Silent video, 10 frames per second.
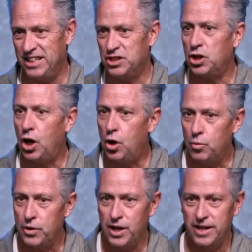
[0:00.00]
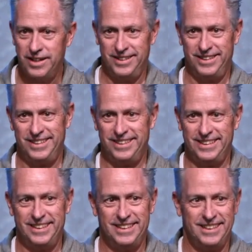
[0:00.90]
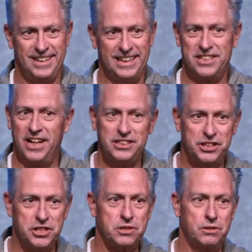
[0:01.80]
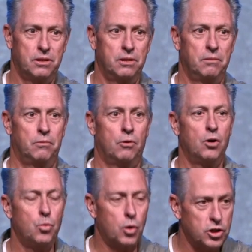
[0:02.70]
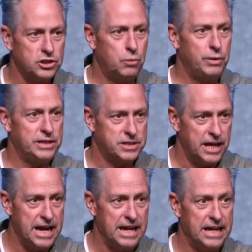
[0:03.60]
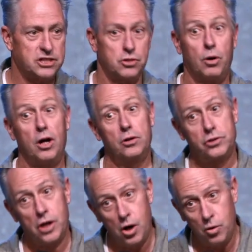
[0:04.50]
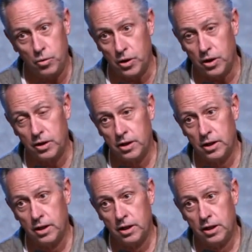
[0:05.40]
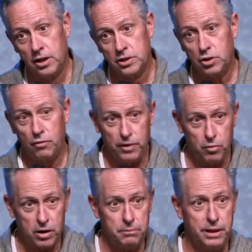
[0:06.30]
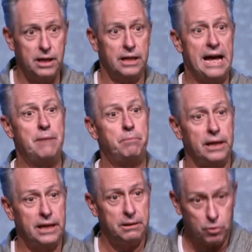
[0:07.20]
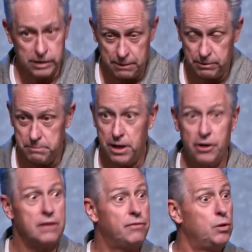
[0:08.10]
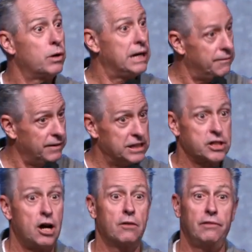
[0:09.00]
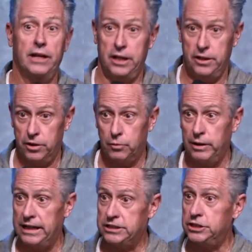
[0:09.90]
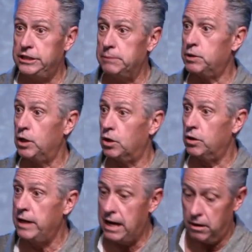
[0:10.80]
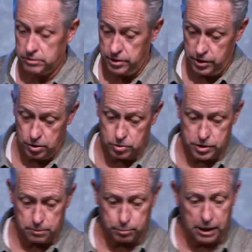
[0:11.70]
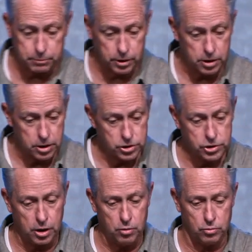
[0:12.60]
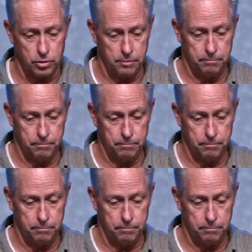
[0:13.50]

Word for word: Tone. It's not just wrong words that we say. It's the wrong tone. So if you want to be happily or happily married, if you want to have less conflict in your relationships, learn how to use the proper tone.